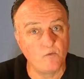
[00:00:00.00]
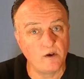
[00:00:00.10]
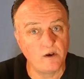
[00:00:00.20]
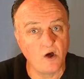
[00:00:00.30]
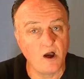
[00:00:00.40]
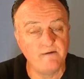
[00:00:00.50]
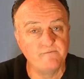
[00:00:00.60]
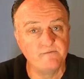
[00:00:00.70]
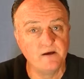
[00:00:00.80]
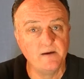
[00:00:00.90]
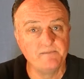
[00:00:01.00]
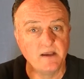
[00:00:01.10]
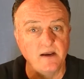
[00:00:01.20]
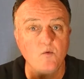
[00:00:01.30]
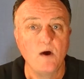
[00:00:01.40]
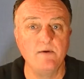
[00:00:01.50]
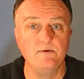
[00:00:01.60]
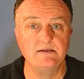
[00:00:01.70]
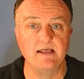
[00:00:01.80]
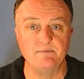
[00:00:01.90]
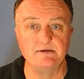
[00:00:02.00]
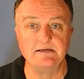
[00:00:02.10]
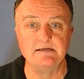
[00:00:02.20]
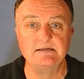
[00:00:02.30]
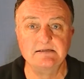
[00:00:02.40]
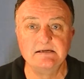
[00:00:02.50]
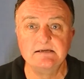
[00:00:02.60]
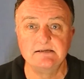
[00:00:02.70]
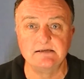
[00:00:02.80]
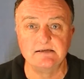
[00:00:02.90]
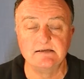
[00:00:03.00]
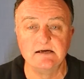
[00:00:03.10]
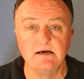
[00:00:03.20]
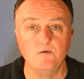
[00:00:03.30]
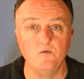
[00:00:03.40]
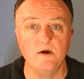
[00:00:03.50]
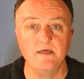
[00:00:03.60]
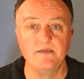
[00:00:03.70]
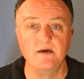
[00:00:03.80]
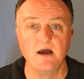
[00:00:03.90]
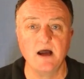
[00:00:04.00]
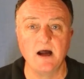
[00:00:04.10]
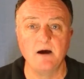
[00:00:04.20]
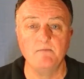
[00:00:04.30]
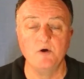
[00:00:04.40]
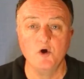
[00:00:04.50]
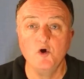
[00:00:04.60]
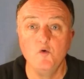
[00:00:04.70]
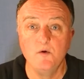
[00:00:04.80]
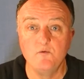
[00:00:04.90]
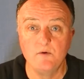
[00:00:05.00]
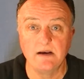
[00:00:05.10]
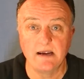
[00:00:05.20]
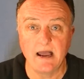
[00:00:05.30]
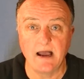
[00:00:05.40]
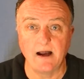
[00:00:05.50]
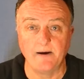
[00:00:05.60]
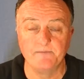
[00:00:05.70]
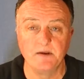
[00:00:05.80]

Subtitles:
life in a way that was consistent with who we really are.